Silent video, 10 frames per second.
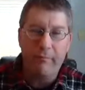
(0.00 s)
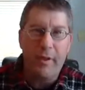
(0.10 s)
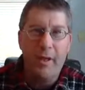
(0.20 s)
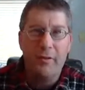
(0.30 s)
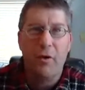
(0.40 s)

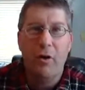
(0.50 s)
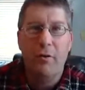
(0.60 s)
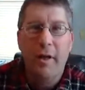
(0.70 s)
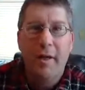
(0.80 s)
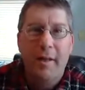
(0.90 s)
It's
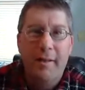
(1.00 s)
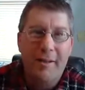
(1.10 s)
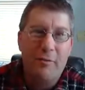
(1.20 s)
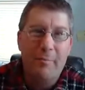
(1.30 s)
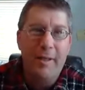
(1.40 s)
called
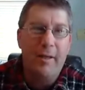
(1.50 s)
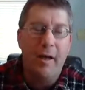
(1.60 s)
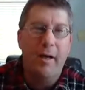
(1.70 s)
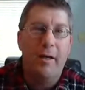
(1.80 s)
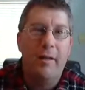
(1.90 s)
Let's Meet
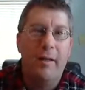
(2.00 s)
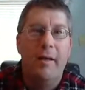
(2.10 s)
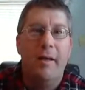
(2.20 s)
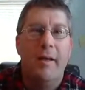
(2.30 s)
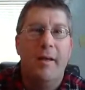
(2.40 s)
God
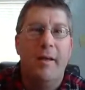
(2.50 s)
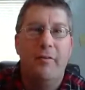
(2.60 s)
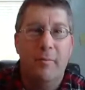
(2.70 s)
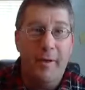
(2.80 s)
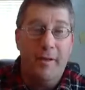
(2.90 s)
is
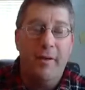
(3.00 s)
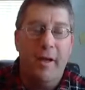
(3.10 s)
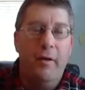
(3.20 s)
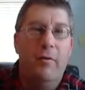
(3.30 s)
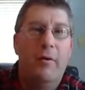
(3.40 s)
the main
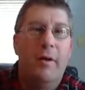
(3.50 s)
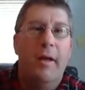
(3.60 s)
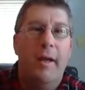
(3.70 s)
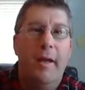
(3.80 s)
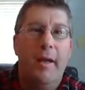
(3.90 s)
title.
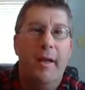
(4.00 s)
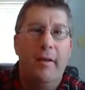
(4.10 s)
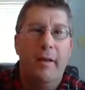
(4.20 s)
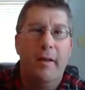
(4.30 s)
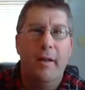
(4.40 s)
And
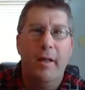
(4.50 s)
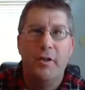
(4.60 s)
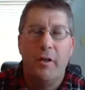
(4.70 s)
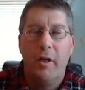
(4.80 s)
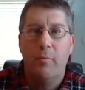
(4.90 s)
in a
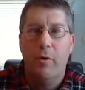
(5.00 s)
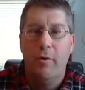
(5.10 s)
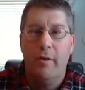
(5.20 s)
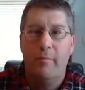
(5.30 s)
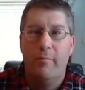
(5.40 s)
nutshell, I wrote
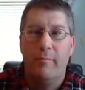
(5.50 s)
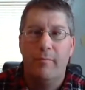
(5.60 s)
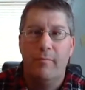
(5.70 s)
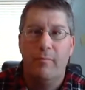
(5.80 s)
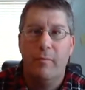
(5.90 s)
it,
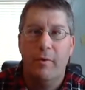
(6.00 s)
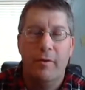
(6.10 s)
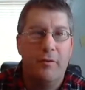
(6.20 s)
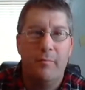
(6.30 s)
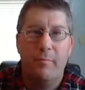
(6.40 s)

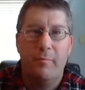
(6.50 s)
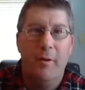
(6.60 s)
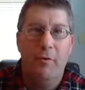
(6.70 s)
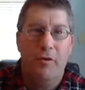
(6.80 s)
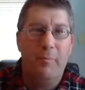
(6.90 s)
it
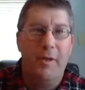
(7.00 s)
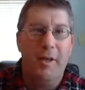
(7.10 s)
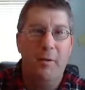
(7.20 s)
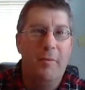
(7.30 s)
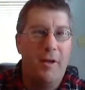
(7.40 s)
was something
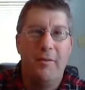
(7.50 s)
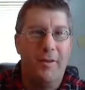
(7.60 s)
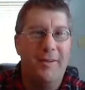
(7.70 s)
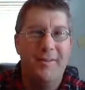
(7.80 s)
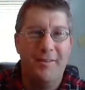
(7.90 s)
in me, I
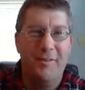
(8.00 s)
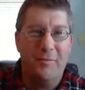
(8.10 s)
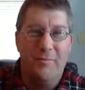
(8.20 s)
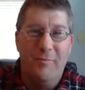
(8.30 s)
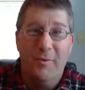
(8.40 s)
think, that
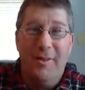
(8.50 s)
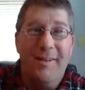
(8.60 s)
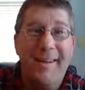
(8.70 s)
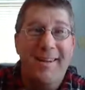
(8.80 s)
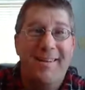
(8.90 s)
just really
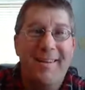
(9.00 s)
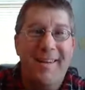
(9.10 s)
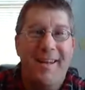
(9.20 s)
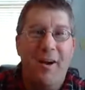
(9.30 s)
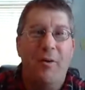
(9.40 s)
needed to
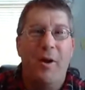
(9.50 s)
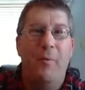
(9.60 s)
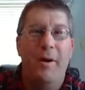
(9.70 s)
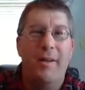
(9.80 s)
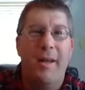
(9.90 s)
get out. I
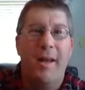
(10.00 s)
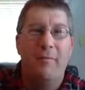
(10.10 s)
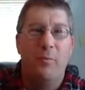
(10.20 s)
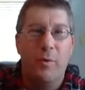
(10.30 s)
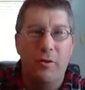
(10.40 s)
wanted to have
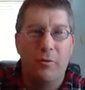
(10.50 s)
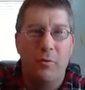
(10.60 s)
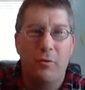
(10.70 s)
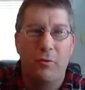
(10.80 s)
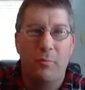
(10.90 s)
a
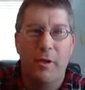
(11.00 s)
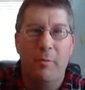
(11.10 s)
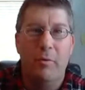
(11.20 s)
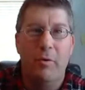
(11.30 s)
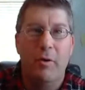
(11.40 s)
resource for
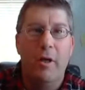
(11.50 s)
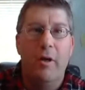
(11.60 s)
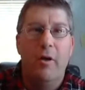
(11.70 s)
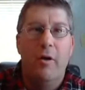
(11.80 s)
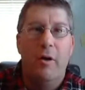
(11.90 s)
people,
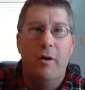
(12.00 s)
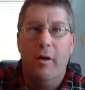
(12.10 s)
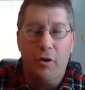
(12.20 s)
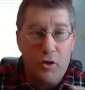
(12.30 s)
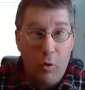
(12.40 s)

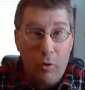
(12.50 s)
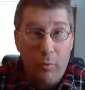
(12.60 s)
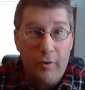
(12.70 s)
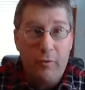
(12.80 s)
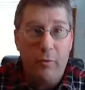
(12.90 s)
a short
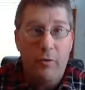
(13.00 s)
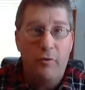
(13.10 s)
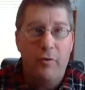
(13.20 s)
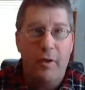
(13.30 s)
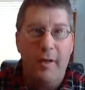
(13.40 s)

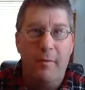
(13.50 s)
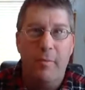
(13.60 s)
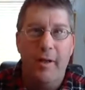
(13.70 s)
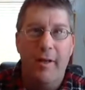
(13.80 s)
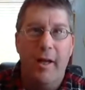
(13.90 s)
resource,
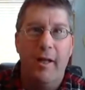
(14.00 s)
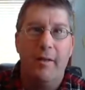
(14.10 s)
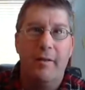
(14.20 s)
but not